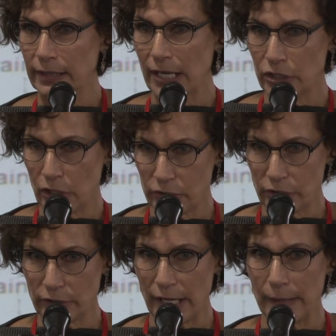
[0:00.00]
that I showed you
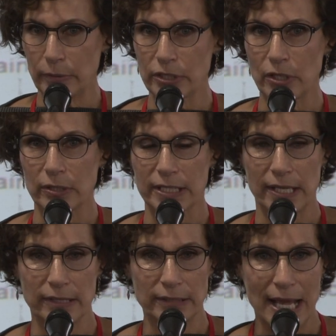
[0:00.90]
the lab results
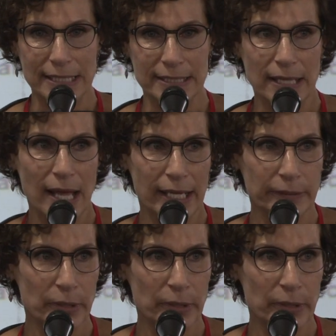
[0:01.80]
on the last slide,